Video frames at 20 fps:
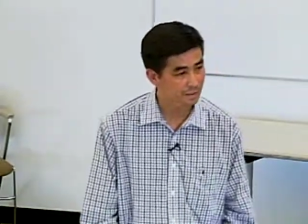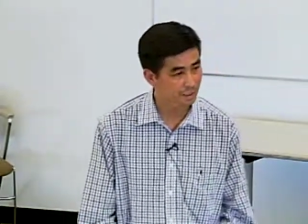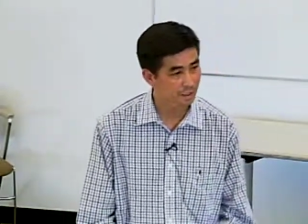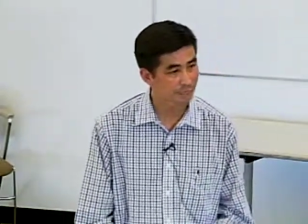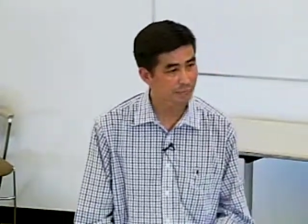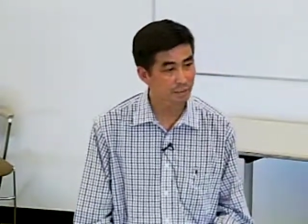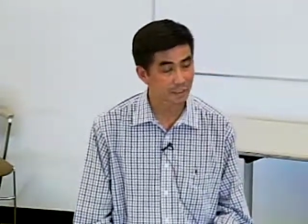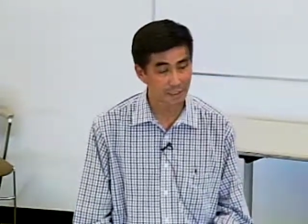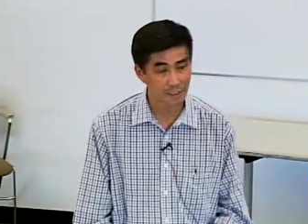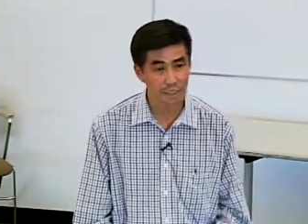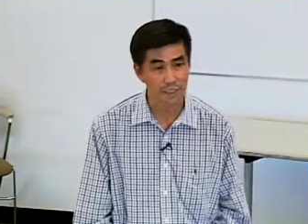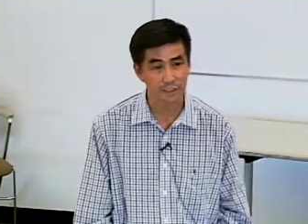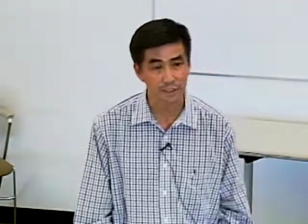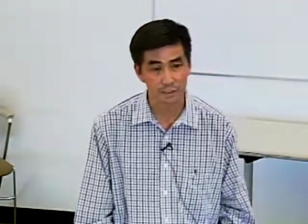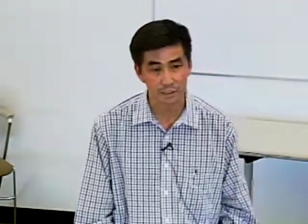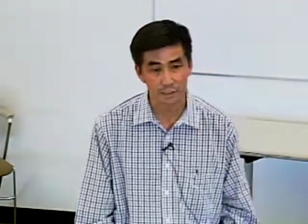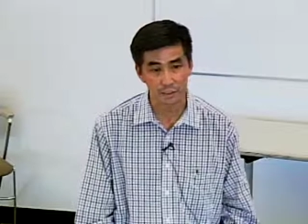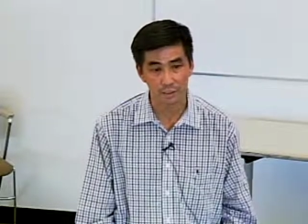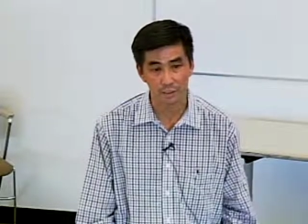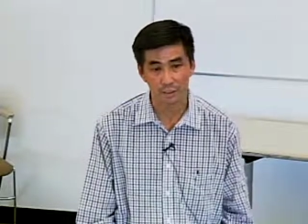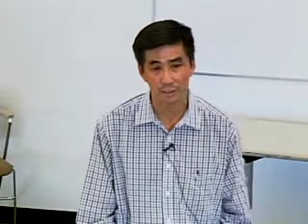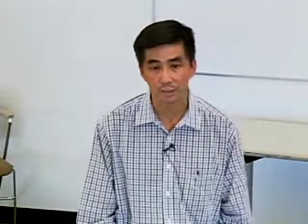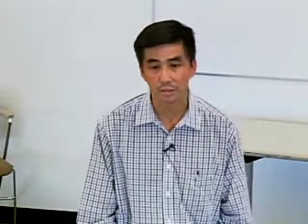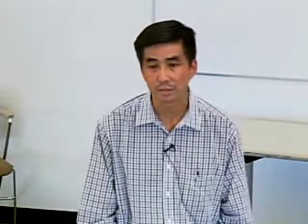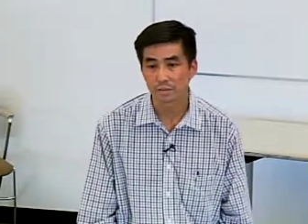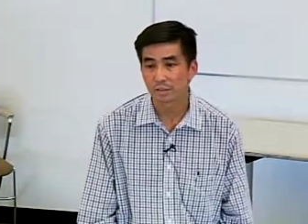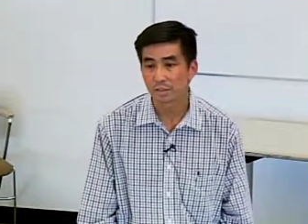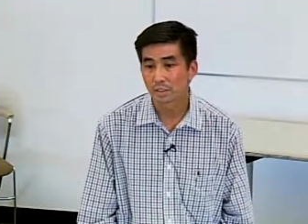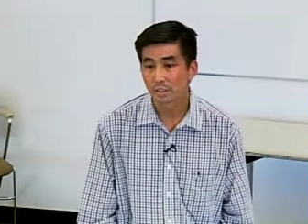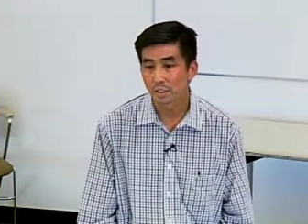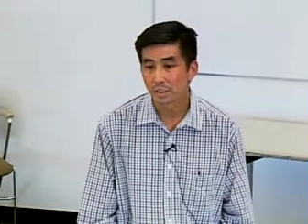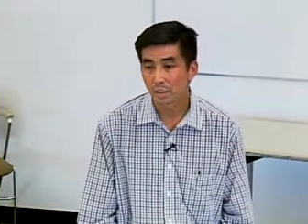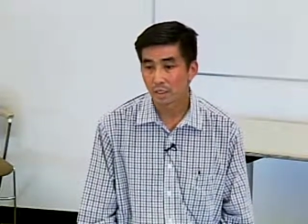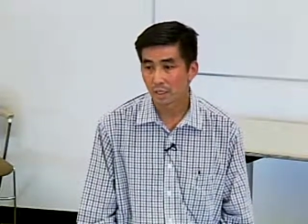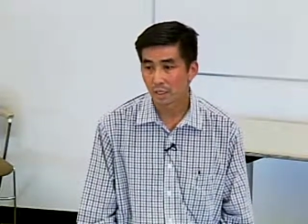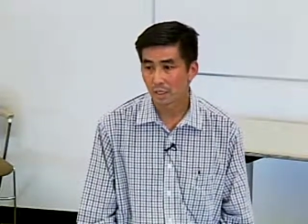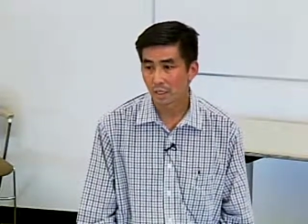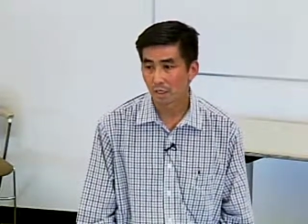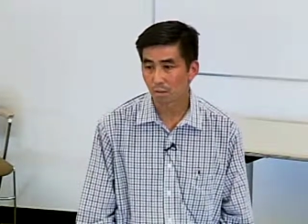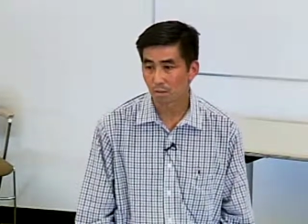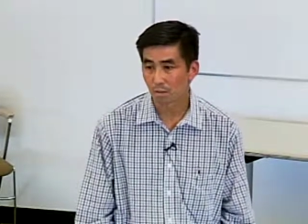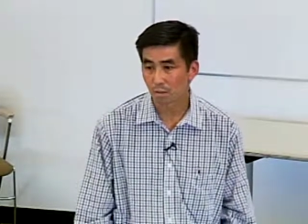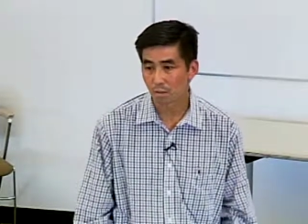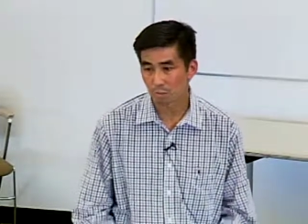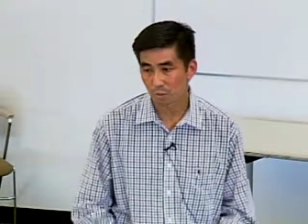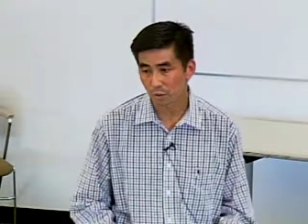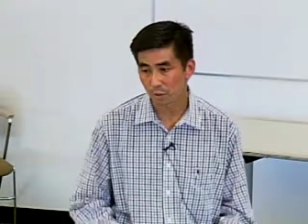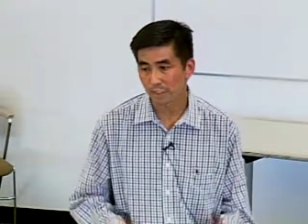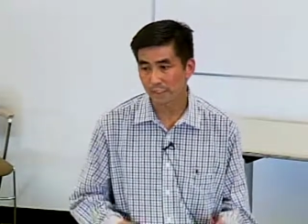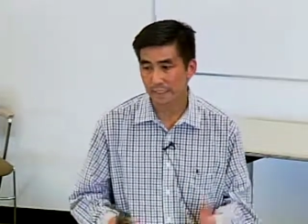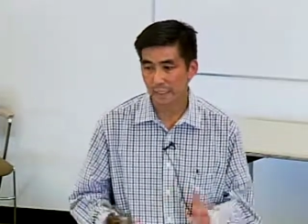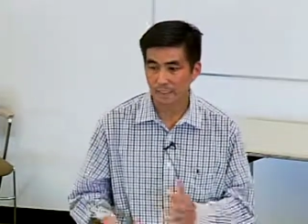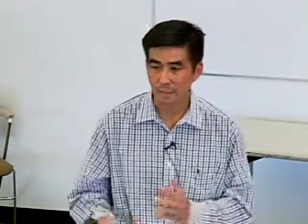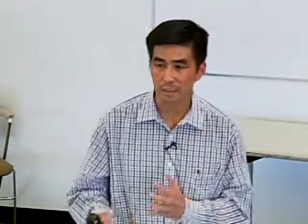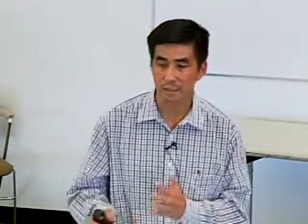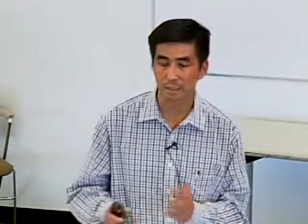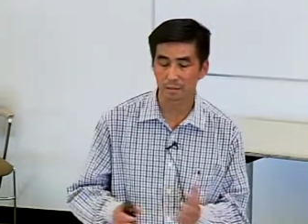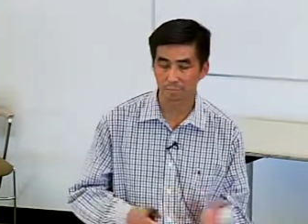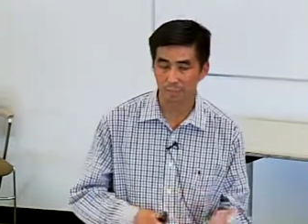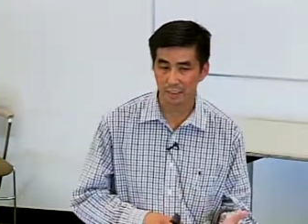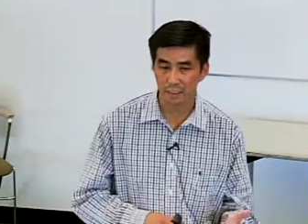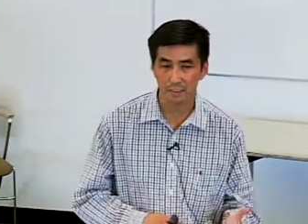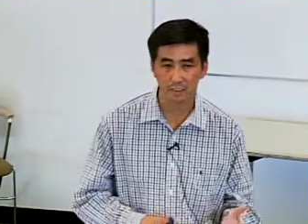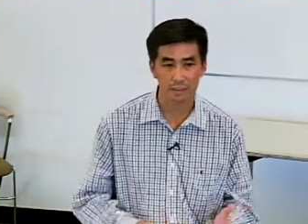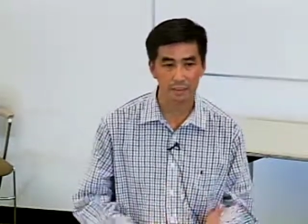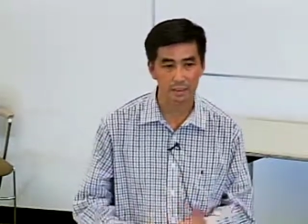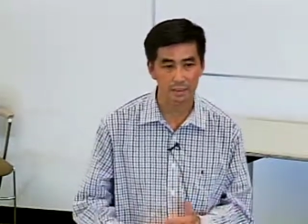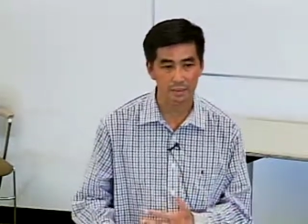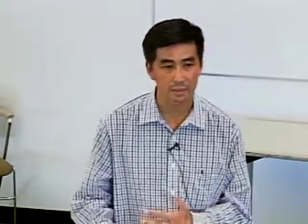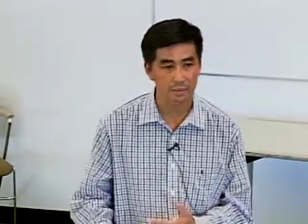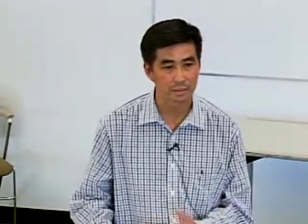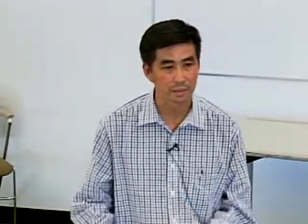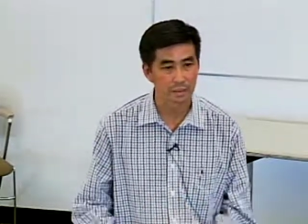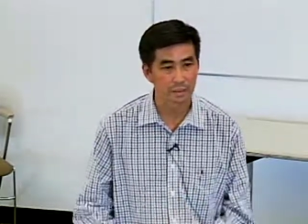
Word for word: on medication, so uh, we're really guessing based on